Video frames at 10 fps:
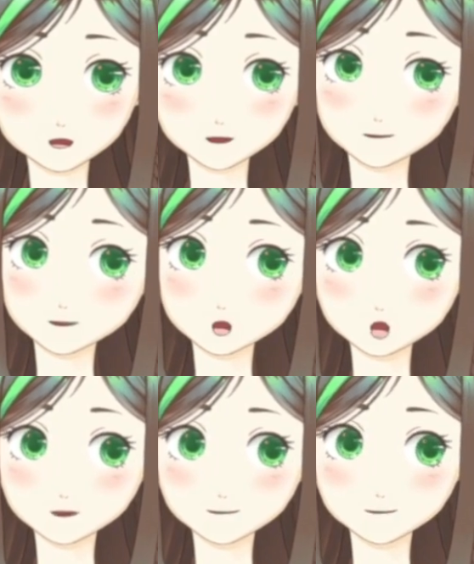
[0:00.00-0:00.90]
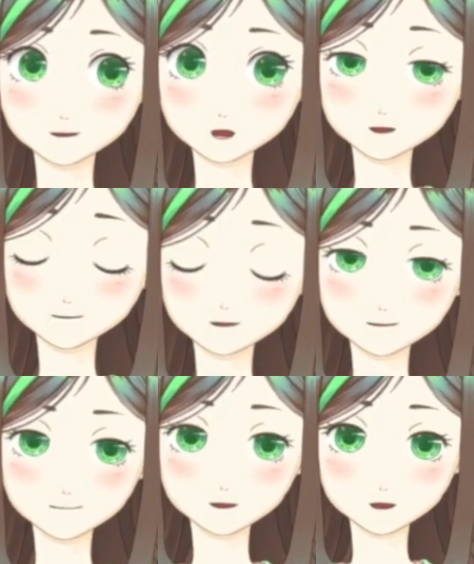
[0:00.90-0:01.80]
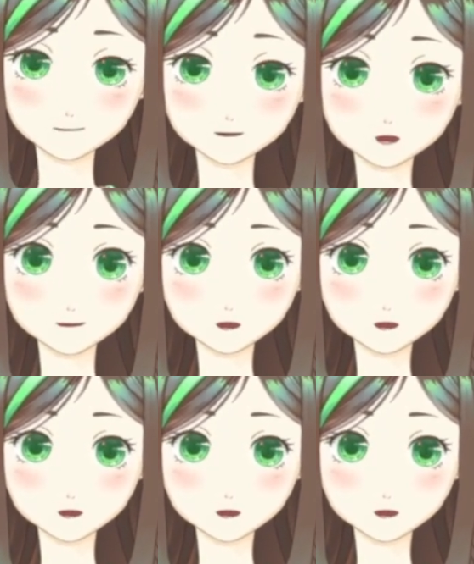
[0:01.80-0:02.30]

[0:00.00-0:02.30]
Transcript: colors with specks of saturation.